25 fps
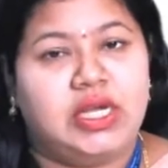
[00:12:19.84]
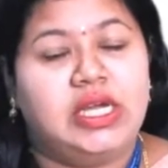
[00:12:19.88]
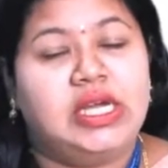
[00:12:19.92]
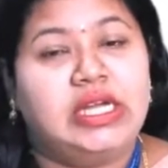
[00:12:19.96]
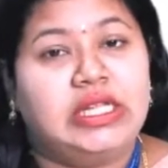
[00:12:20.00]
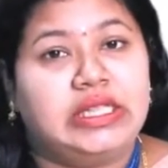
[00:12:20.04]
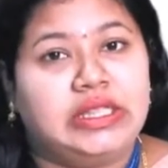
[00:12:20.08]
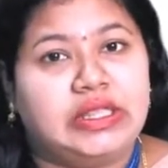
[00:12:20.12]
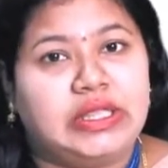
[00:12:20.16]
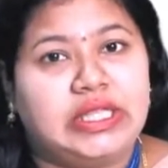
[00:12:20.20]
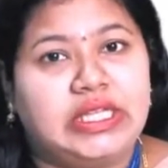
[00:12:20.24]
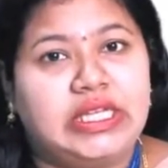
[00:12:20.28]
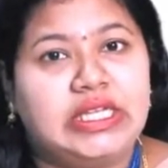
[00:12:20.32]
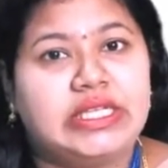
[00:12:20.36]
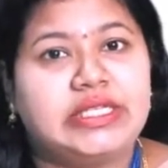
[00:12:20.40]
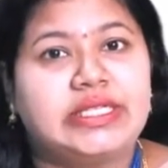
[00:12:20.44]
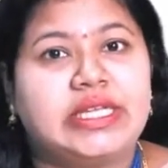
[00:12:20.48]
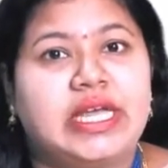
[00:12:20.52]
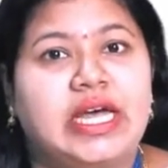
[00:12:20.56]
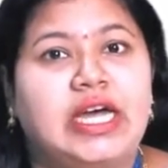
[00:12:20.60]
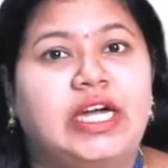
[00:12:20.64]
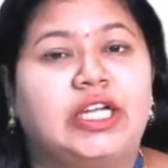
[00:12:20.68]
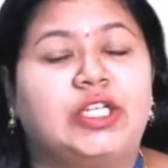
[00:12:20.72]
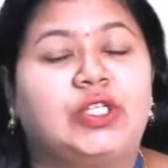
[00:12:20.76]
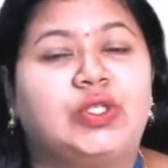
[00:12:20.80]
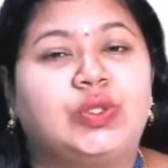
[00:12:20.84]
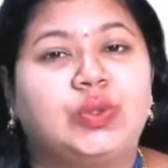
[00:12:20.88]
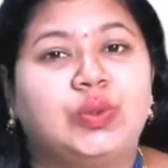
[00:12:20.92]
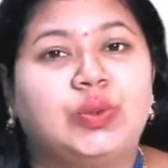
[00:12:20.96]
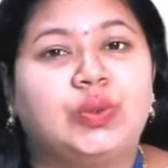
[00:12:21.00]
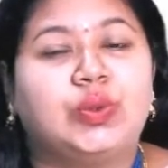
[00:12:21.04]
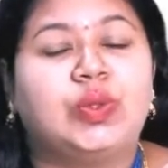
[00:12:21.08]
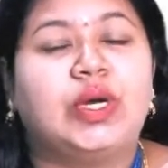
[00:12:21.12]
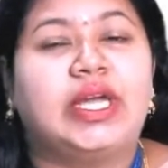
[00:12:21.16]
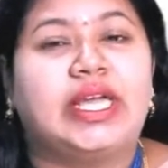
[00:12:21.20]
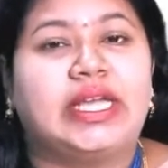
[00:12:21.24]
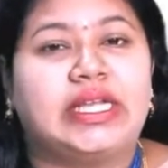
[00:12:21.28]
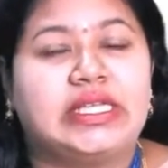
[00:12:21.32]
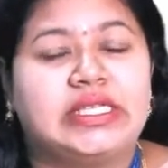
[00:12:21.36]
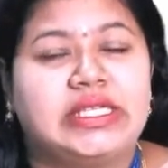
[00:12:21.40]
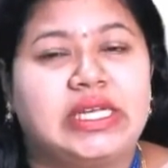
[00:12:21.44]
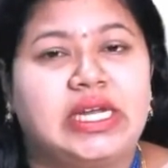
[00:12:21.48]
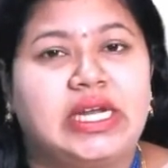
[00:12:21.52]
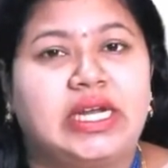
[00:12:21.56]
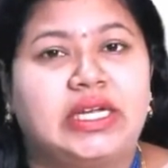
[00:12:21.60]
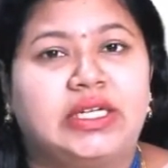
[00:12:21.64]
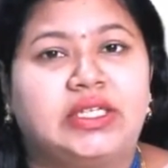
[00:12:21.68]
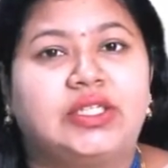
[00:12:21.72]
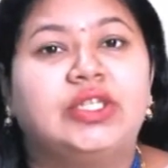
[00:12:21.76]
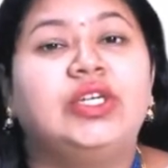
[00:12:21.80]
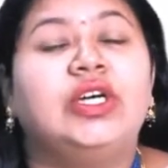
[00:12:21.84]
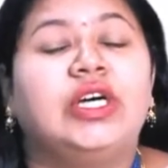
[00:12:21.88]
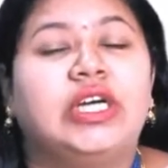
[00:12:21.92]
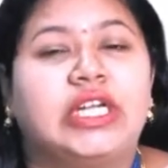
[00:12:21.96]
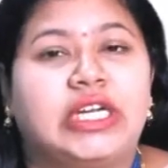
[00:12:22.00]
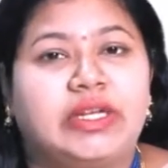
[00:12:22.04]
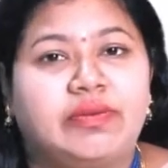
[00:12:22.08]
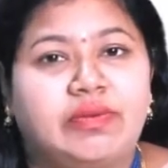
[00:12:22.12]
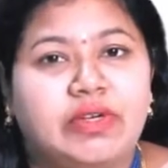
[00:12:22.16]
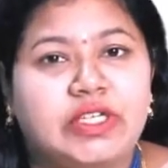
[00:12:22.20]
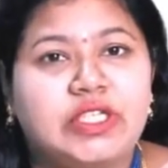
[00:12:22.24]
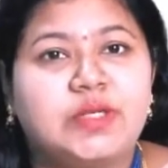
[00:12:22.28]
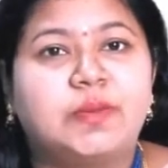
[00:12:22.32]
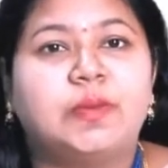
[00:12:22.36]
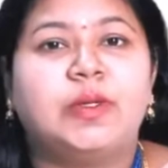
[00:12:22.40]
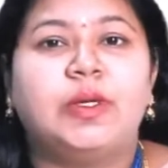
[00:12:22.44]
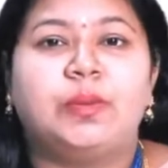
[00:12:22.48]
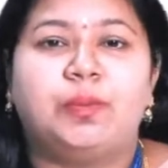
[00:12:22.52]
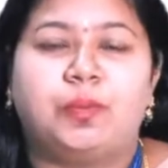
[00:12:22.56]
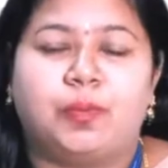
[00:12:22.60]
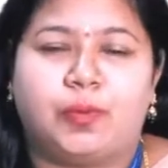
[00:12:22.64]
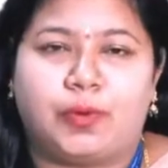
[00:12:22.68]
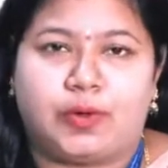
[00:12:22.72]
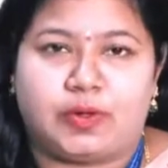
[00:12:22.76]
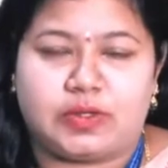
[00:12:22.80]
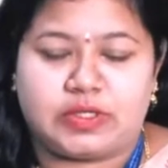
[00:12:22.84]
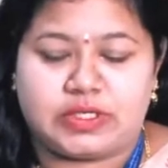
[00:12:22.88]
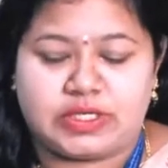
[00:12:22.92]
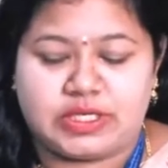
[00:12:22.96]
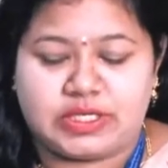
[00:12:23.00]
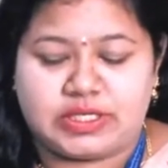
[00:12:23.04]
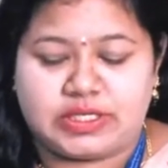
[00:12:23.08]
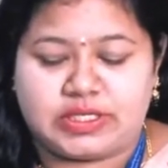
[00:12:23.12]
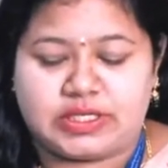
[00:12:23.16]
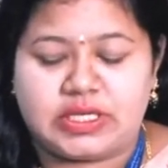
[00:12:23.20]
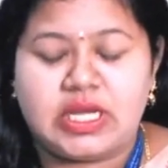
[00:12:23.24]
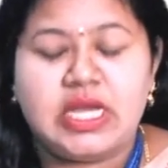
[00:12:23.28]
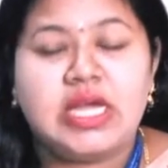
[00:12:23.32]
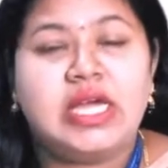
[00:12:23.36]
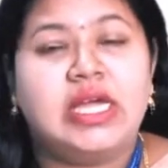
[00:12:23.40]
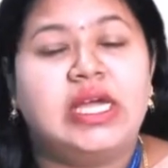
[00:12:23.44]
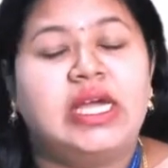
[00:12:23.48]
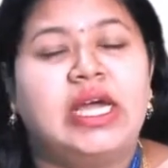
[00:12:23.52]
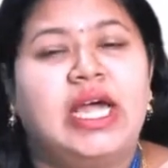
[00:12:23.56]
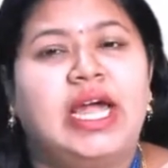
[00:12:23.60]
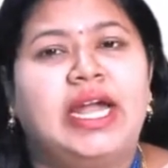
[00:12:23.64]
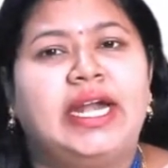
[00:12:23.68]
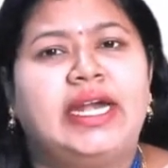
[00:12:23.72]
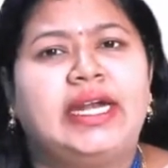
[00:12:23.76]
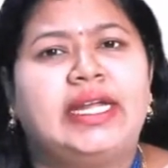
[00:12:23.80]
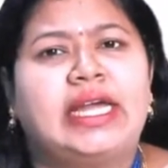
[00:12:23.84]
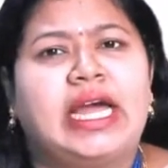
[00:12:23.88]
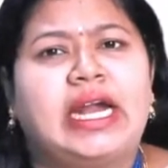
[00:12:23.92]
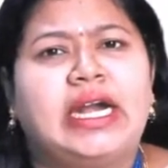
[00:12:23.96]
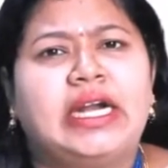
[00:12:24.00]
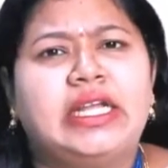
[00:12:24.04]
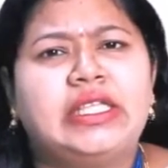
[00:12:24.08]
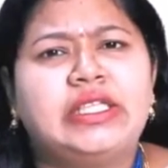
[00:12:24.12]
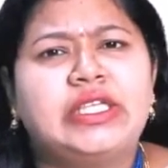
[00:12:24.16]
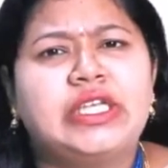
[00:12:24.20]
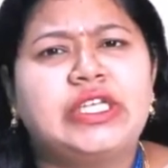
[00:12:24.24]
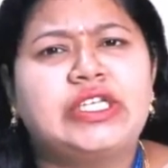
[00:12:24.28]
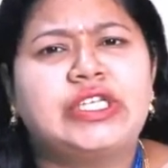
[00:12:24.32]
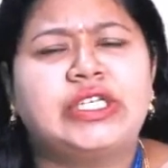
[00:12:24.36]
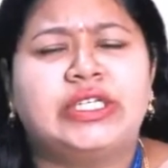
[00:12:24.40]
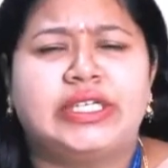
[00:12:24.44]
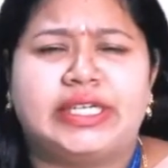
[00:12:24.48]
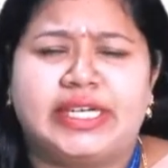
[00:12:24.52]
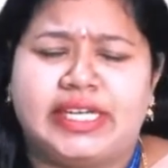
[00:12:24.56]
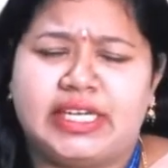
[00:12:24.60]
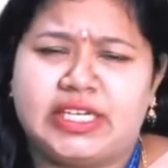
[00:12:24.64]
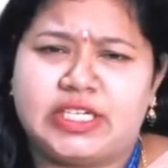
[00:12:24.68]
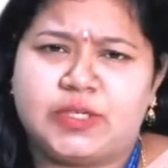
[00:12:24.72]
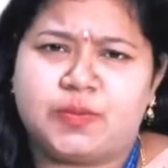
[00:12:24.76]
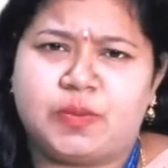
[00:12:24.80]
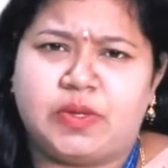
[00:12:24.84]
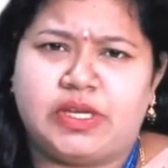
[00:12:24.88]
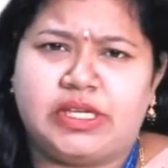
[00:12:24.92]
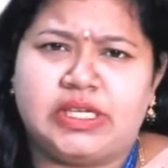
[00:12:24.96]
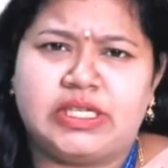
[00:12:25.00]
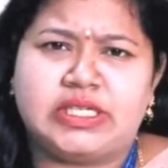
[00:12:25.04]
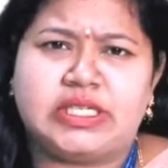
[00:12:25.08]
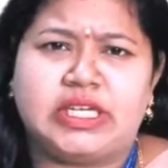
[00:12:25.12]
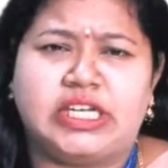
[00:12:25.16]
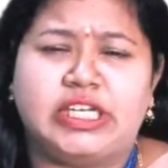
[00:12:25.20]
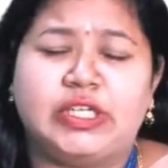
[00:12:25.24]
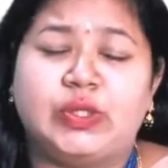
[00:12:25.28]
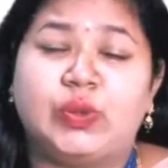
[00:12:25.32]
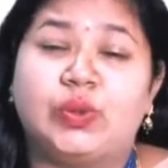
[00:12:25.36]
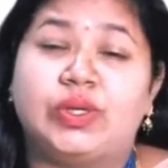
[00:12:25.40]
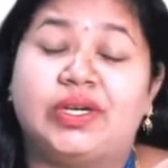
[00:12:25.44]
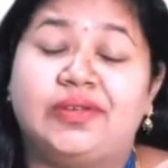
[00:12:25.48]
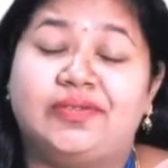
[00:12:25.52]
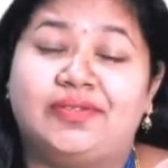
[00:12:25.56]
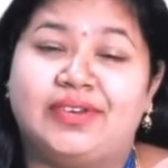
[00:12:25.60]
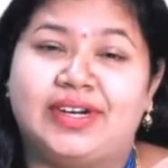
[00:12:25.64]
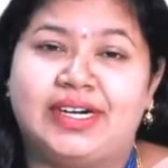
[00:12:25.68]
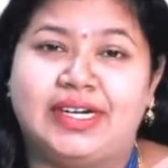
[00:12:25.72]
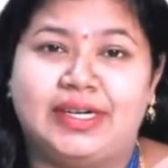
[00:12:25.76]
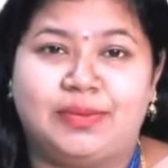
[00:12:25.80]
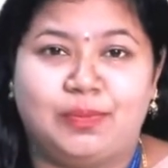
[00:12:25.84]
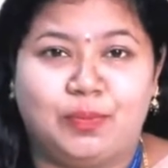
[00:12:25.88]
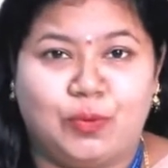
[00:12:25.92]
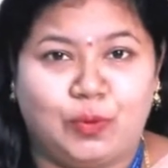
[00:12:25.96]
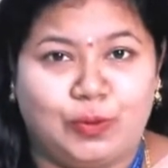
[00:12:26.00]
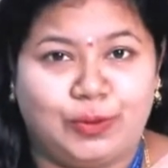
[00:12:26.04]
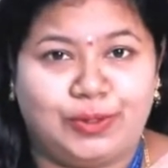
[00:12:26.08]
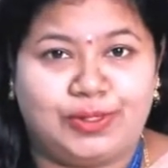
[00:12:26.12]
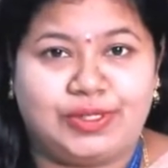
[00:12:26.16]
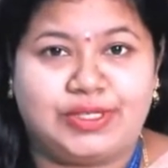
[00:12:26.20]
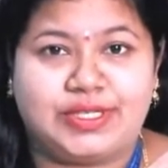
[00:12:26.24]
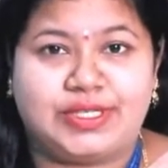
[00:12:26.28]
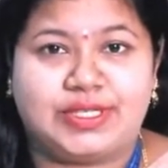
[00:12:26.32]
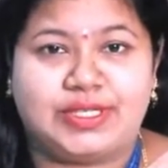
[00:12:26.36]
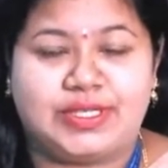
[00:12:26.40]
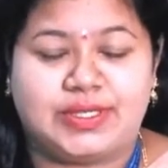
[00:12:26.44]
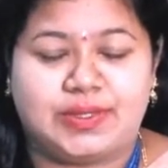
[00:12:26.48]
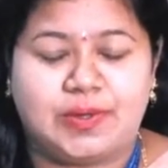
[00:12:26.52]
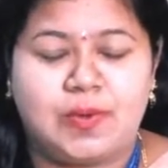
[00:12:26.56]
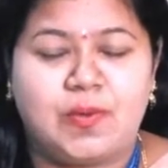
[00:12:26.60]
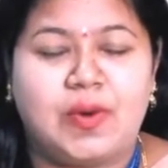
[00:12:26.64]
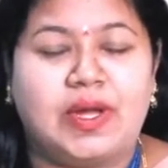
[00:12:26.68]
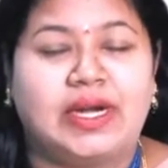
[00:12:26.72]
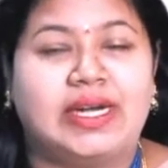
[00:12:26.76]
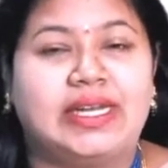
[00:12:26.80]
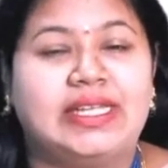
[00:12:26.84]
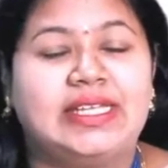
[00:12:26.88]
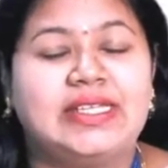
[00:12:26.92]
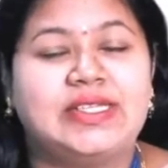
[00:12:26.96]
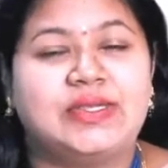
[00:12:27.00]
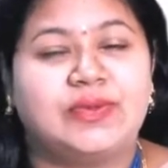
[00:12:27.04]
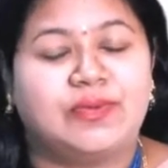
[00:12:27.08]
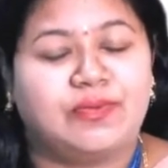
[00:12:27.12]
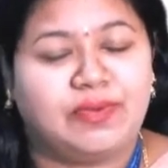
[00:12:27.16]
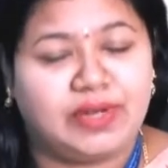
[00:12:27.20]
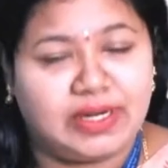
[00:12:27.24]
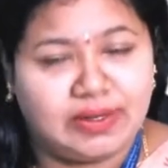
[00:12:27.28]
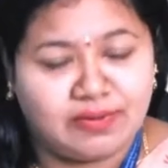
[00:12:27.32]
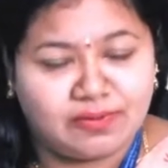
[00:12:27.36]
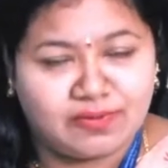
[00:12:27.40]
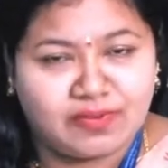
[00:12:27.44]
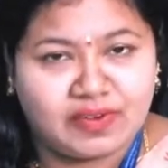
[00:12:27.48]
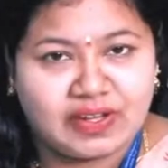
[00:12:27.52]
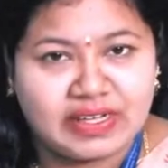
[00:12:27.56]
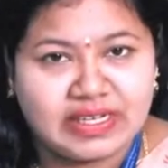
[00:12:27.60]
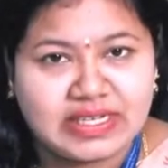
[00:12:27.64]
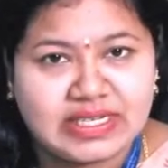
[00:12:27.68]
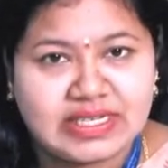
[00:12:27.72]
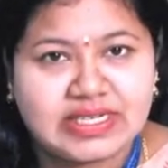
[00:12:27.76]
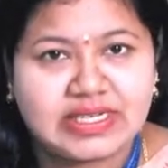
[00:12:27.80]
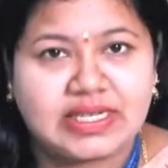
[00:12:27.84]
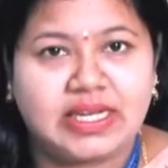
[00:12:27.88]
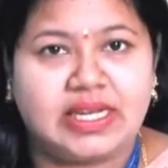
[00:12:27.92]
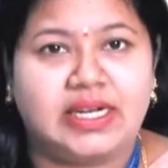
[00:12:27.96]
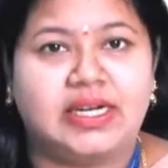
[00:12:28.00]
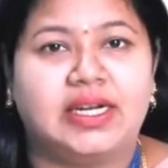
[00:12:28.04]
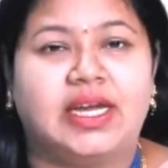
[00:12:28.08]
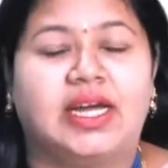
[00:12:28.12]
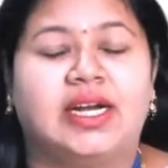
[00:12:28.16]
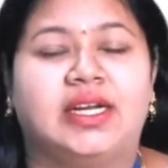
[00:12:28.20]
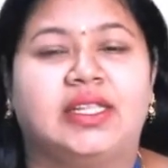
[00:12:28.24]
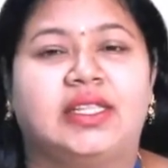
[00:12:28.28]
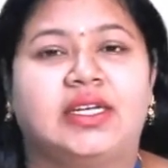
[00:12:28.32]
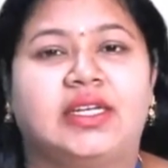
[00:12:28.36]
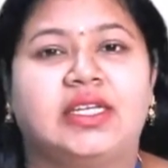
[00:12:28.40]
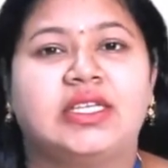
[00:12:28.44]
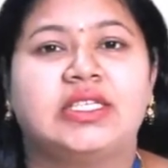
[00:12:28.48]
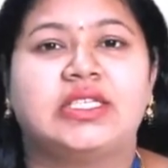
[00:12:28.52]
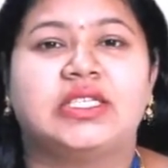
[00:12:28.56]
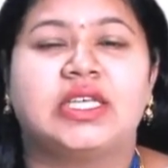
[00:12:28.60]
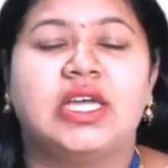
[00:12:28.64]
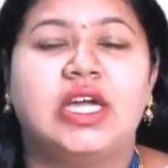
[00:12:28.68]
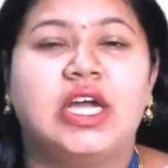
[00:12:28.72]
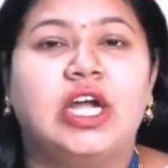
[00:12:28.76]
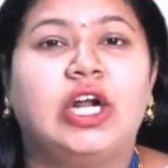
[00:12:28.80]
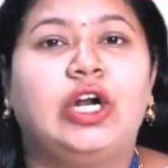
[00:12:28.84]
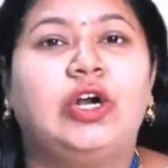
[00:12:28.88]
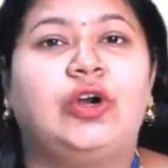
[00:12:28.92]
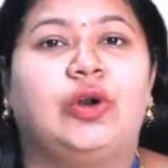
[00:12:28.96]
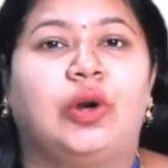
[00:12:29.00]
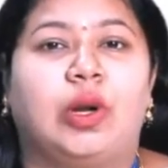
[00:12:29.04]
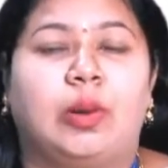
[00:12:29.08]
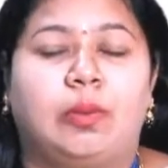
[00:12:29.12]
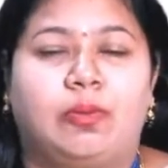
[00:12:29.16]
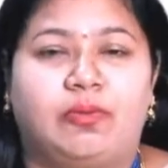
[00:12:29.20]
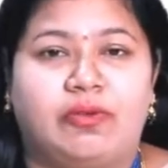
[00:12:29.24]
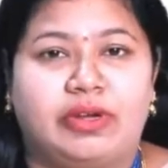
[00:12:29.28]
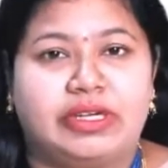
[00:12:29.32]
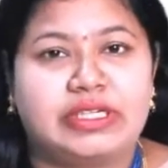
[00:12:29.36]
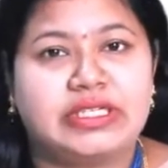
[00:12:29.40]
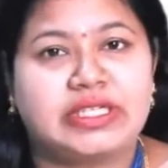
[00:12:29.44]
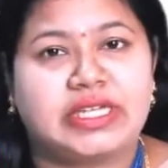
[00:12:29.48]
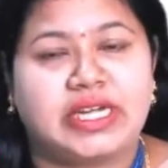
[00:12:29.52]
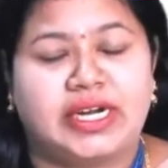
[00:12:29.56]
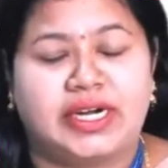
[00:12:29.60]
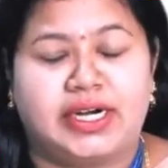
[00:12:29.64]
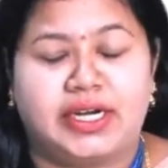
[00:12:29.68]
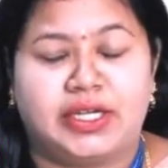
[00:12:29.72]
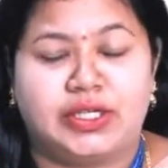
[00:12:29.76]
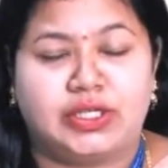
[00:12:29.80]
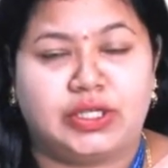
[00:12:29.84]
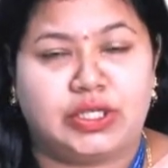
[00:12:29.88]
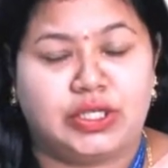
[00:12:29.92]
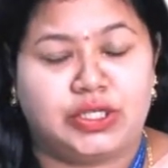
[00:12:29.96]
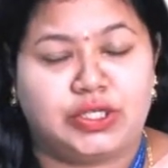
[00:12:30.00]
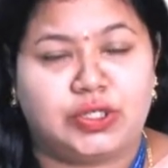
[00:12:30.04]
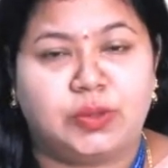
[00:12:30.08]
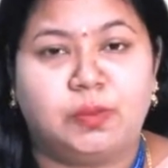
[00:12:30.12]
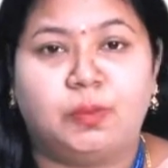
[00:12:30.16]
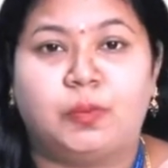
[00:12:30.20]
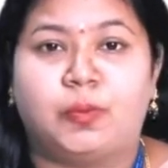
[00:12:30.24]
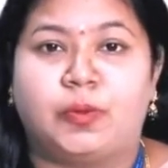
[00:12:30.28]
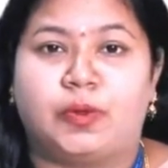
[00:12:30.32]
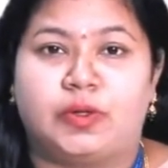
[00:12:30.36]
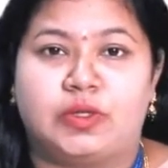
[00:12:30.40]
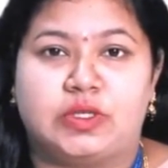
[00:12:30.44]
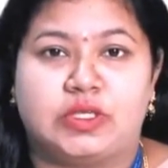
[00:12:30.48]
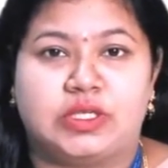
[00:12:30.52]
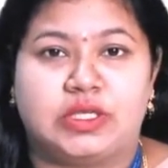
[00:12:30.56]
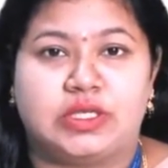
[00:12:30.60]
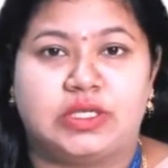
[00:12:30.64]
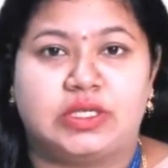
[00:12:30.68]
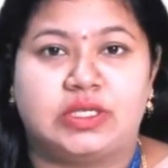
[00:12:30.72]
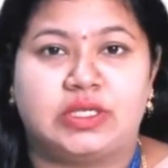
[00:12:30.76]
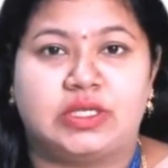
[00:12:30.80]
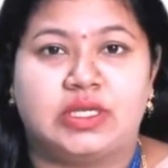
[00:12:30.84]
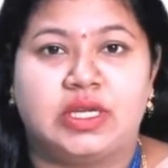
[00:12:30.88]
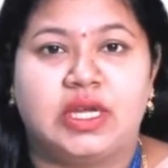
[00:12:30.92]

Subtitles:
These are two exact reversible process. And condensation takes place in two different modes. One is film-wise and another is drop-wise condensation process.